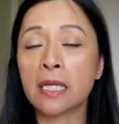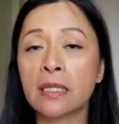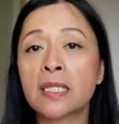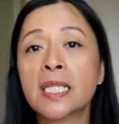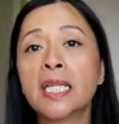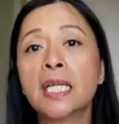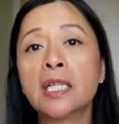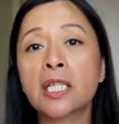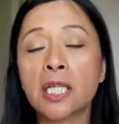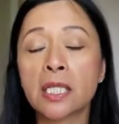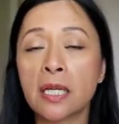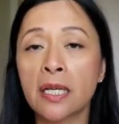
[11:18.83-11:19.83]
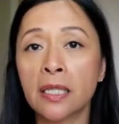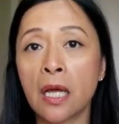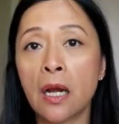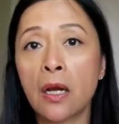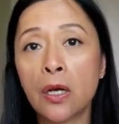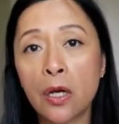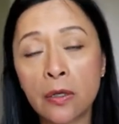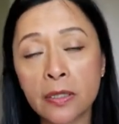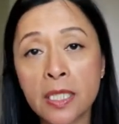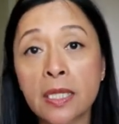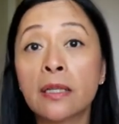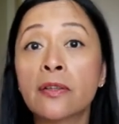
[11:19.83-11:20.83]
It's needed in a
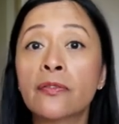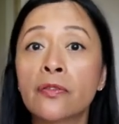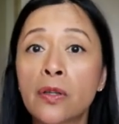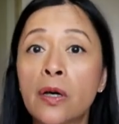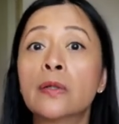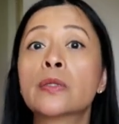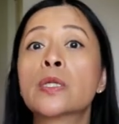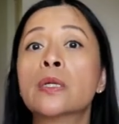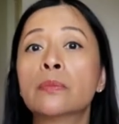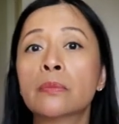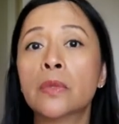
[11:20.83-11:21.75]
lot, if not